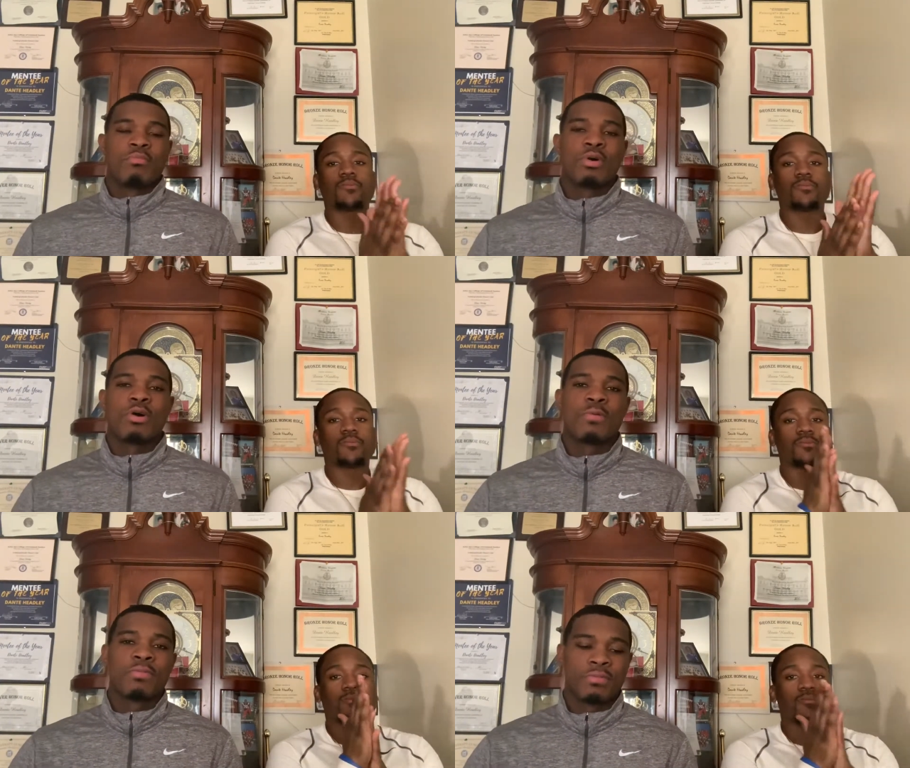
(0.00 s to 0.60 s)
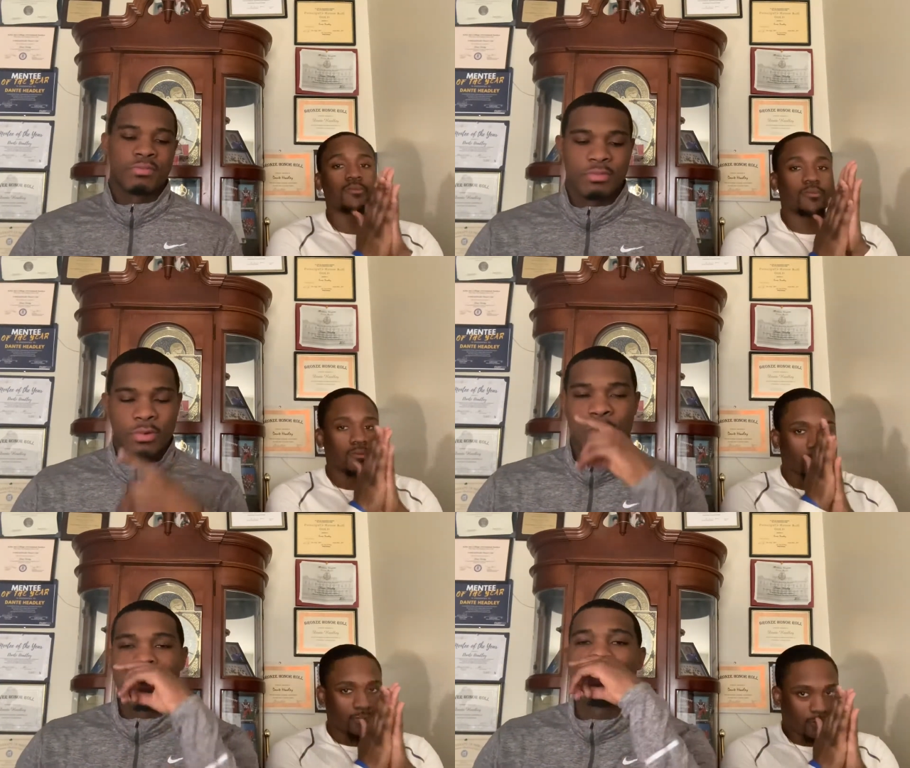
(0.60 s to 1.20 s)
Speaker 1: Boom.
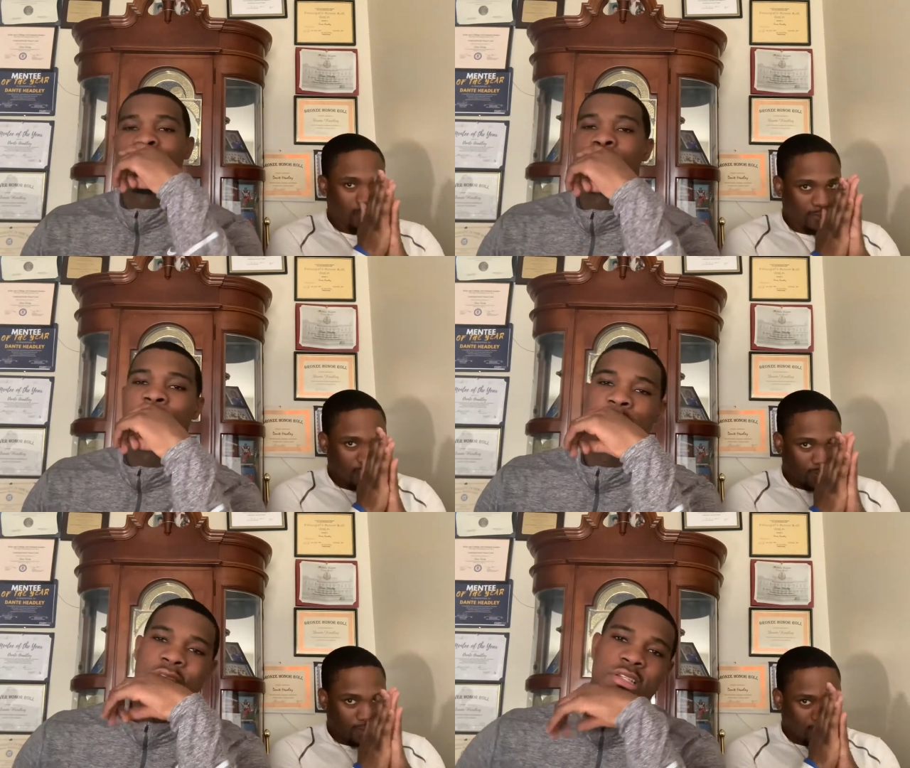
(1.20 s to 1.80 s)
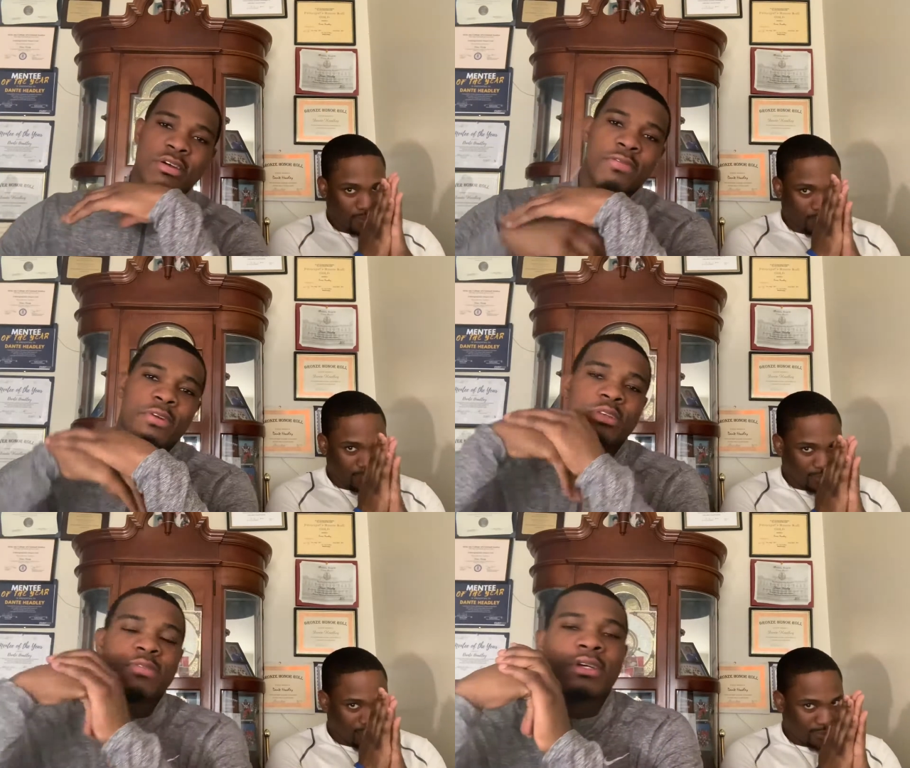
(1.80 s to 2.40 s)
One point I'm going to touch on
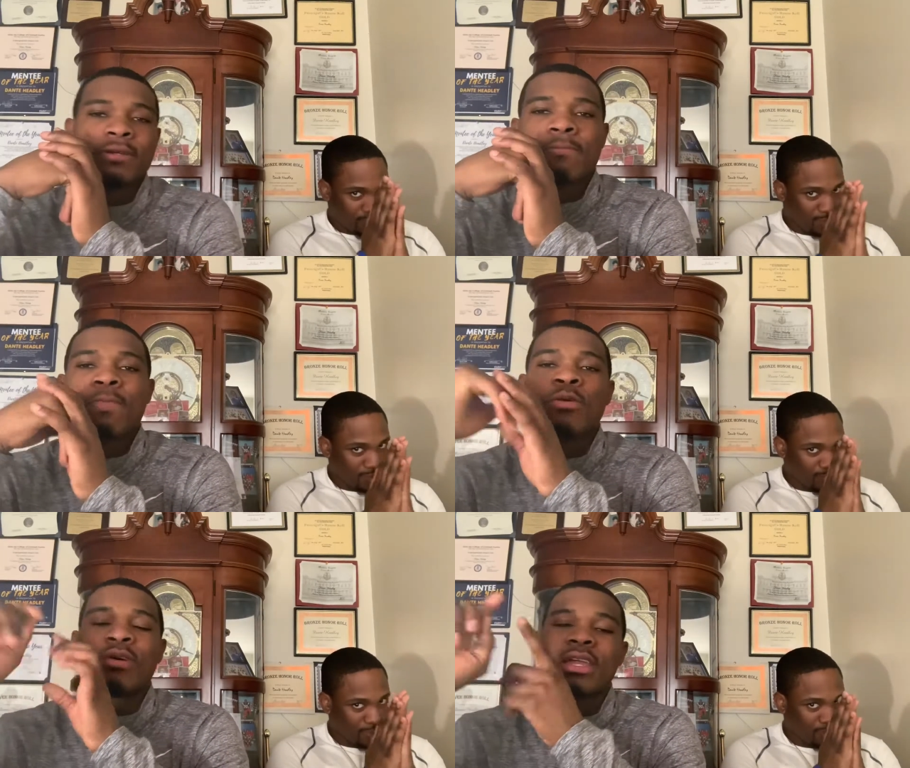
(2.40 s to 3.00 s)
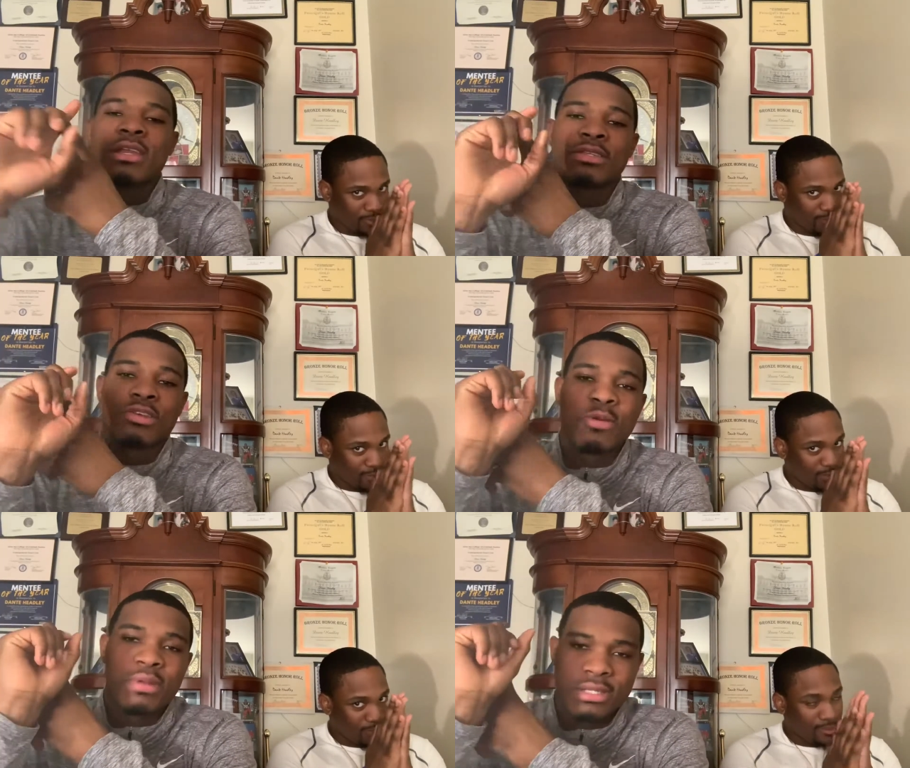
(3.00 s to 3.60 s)
first, but you want to get a
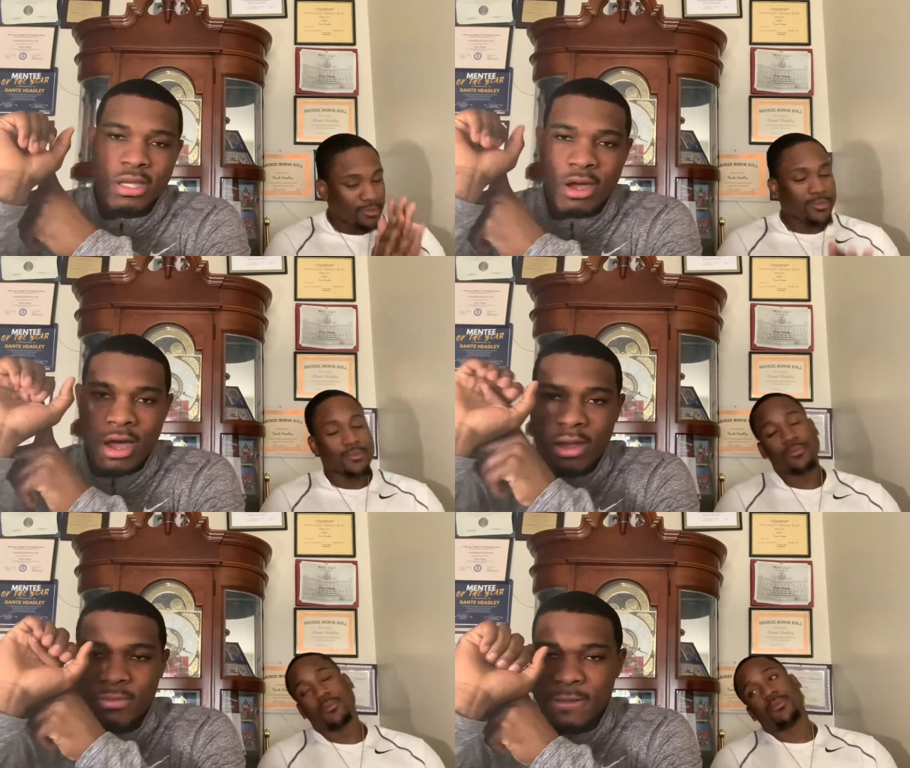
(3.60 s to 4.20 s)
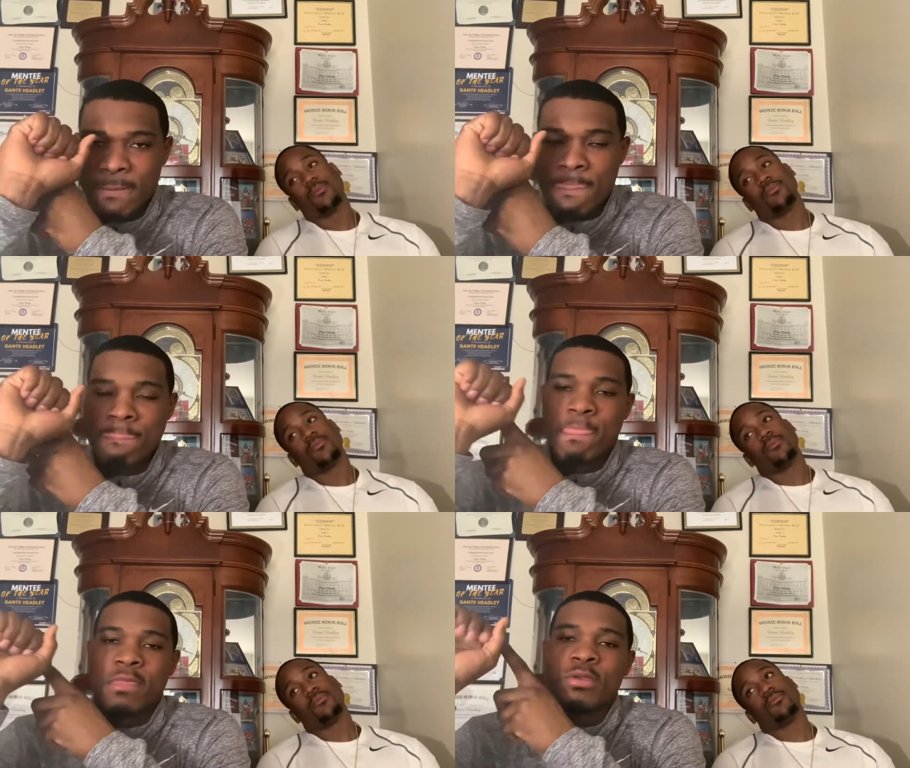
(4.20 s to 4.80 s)
surplus of carbs.
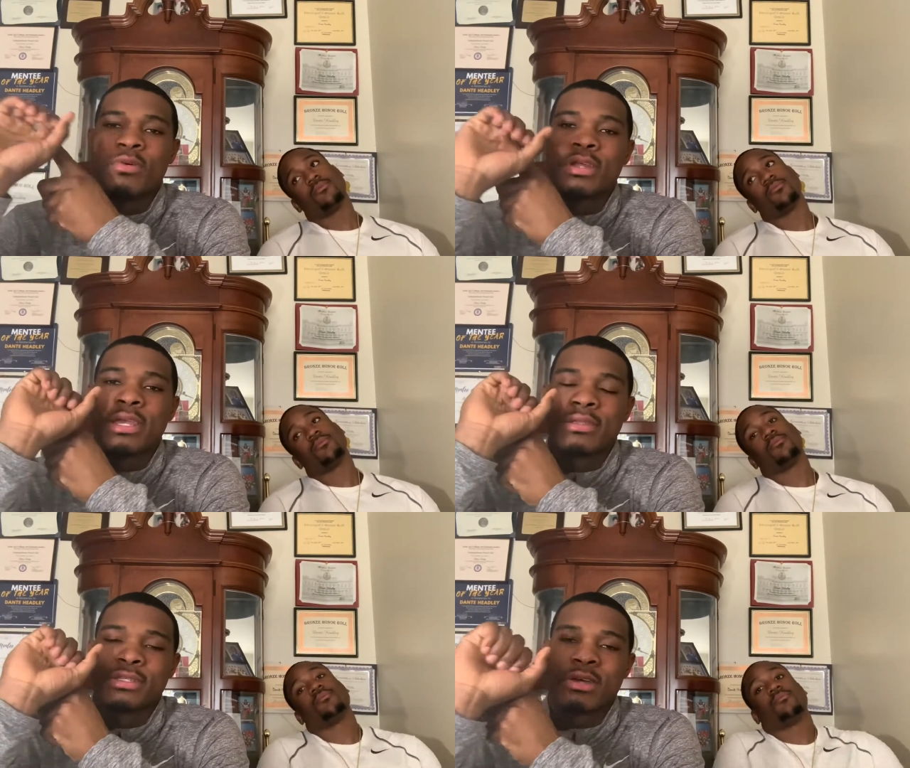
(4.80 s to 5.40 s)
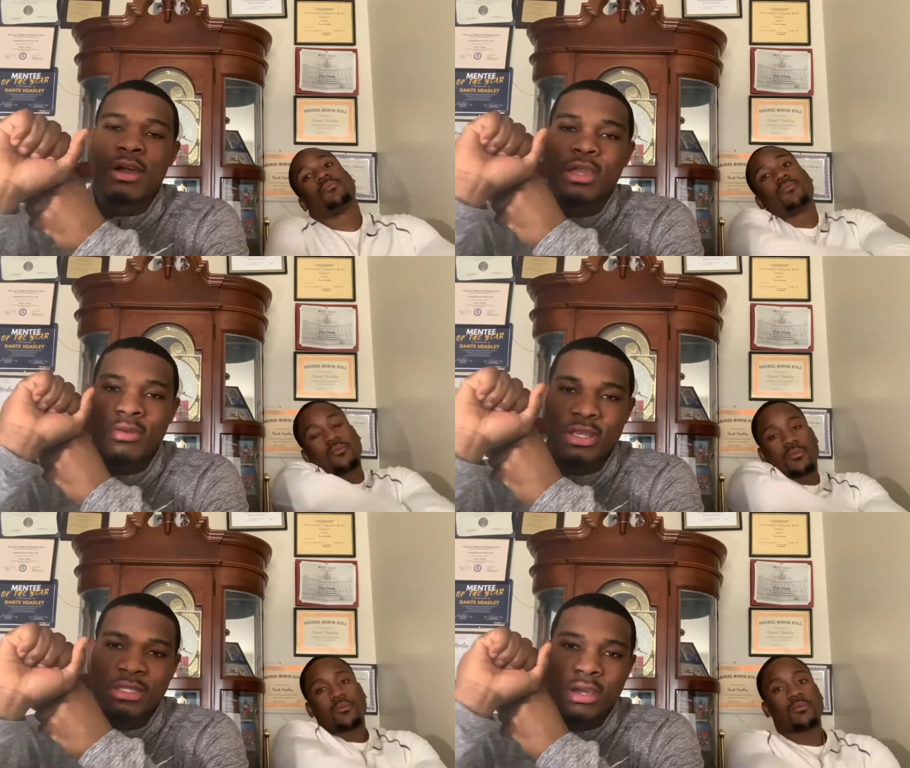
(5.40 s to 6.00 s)
You want to start
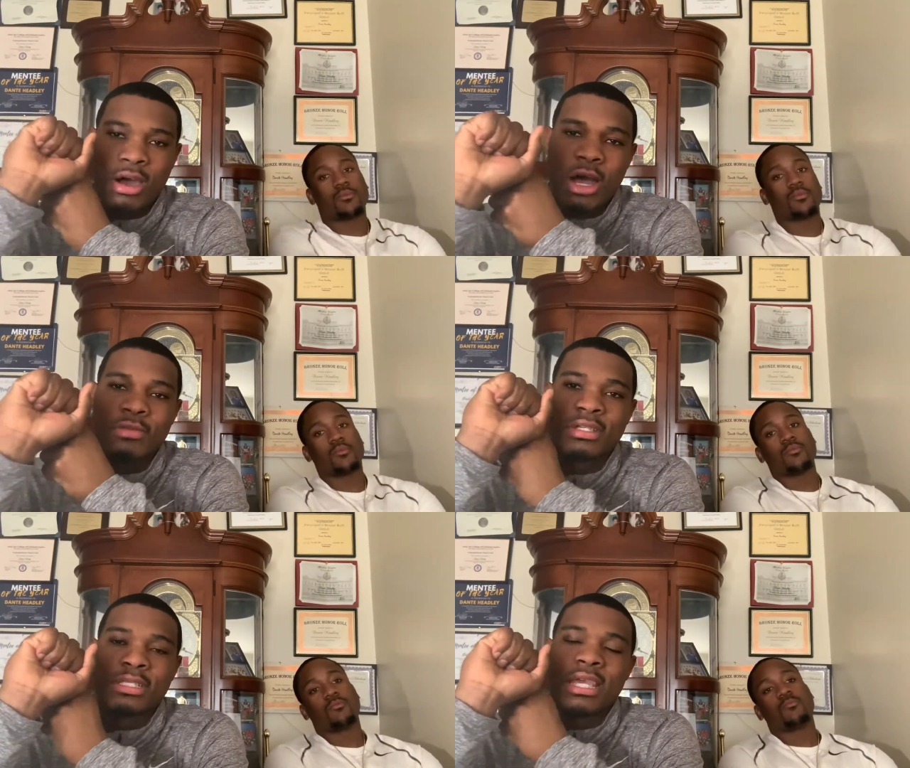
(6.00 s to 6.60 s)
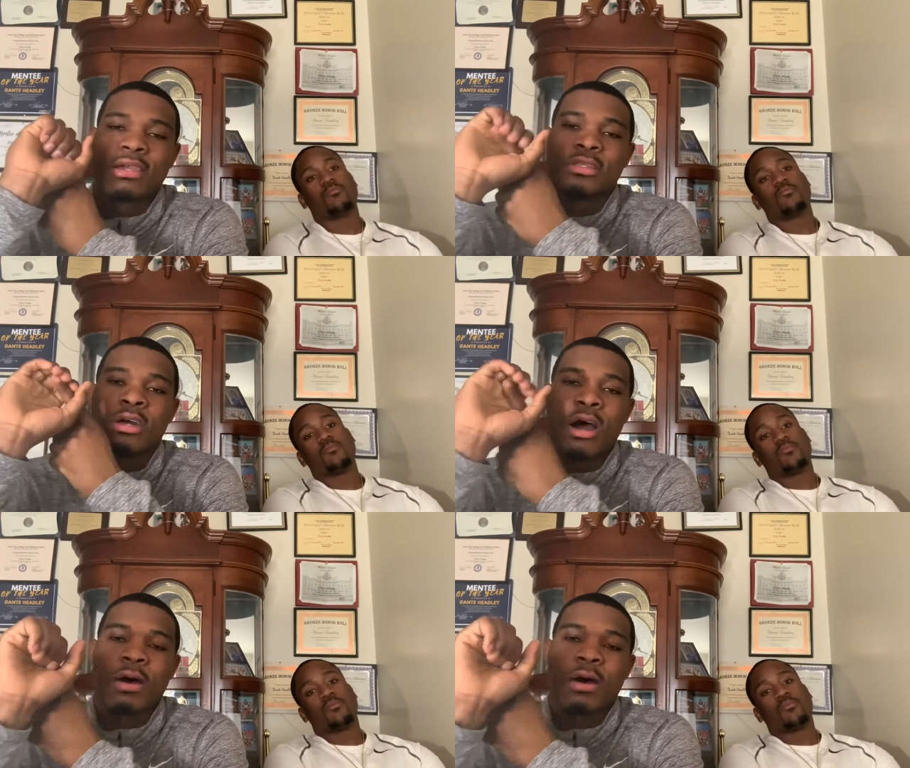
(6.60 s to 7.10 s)
increasing your carbs intake because the